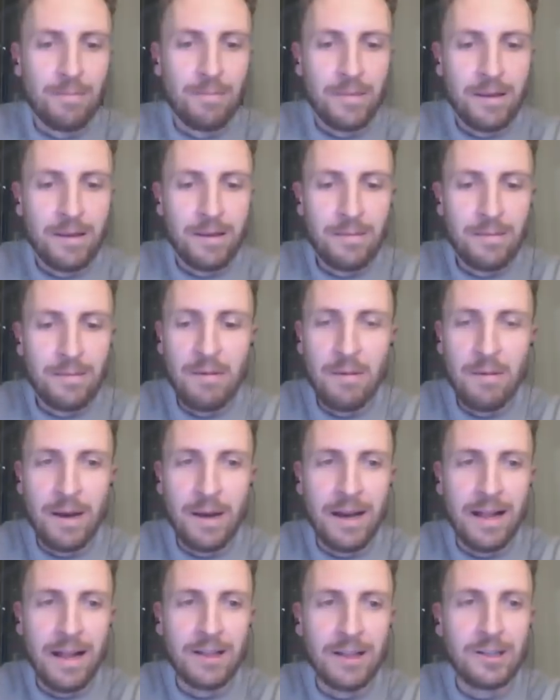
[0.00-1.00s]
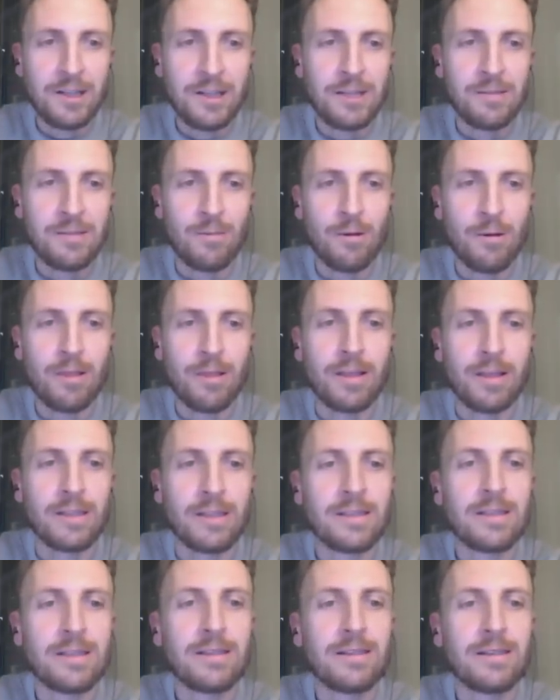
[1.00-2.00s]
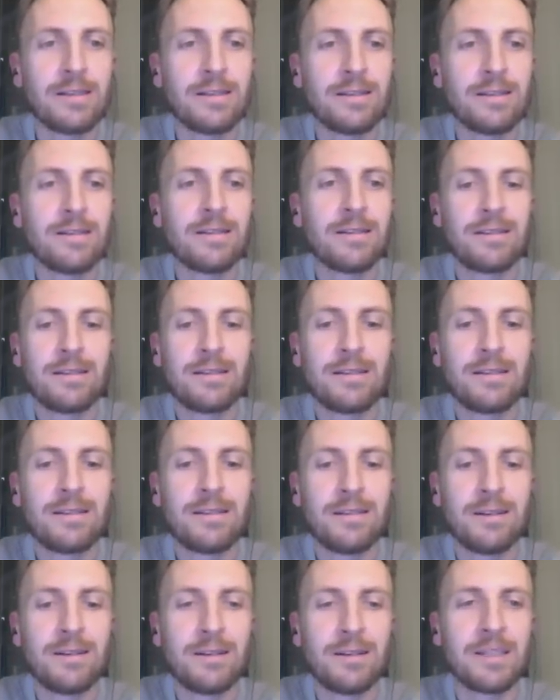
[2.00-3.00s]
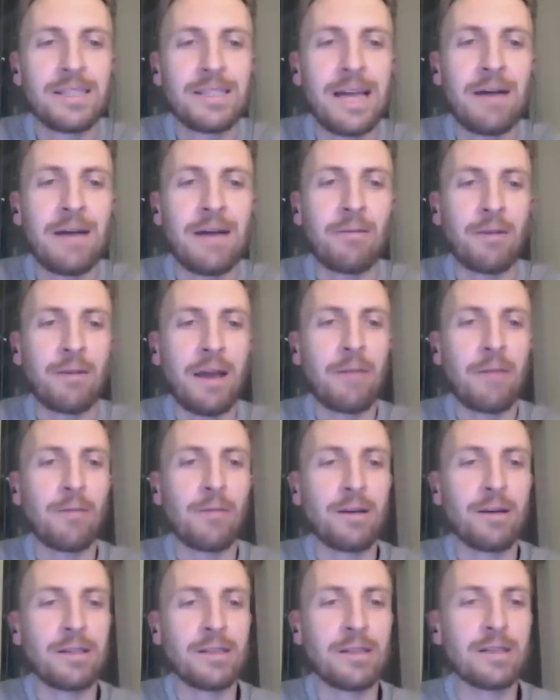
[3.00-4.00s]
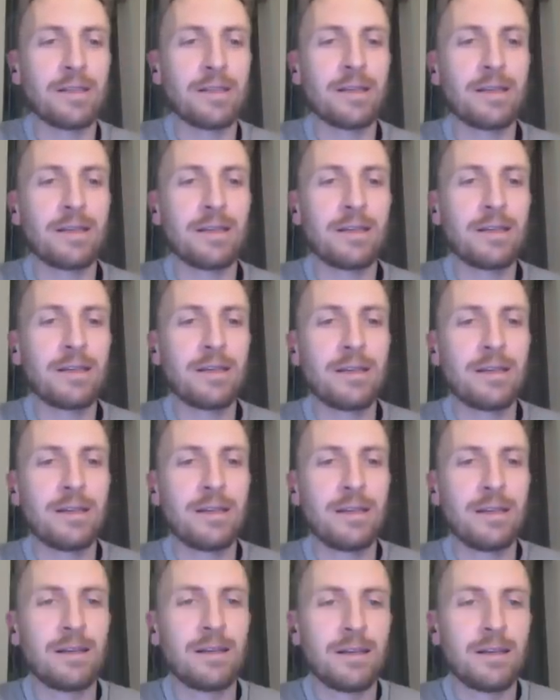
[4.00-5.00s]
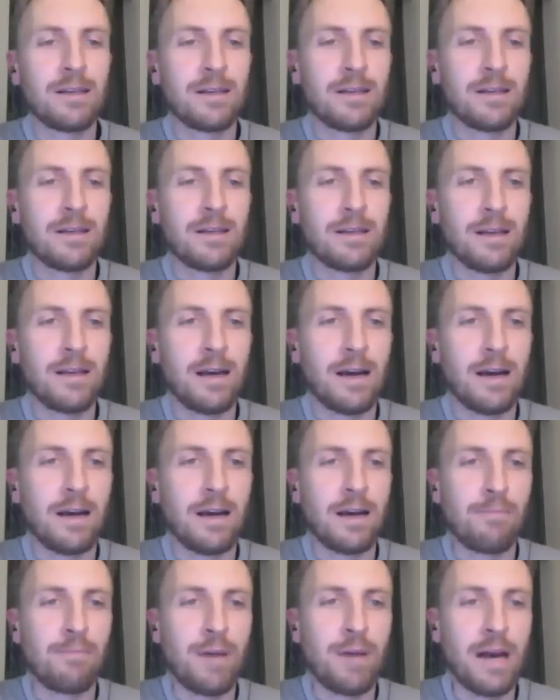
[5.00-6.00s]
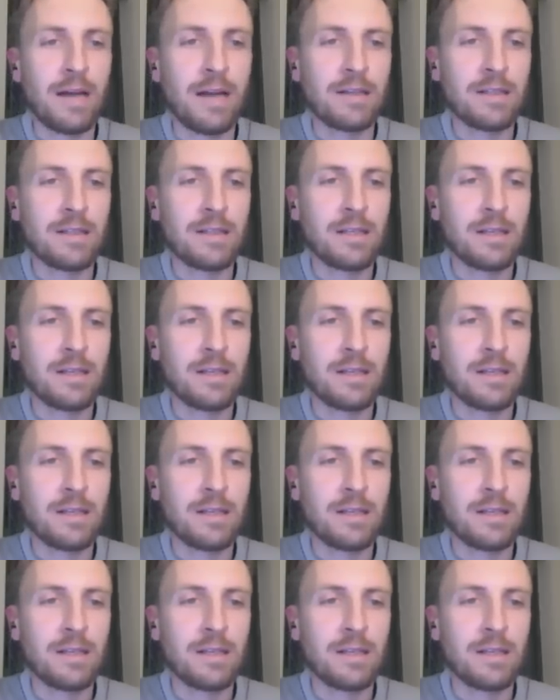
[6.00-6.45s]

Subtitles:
Maybe my college isn't worthless. At least that game isn't. I bet.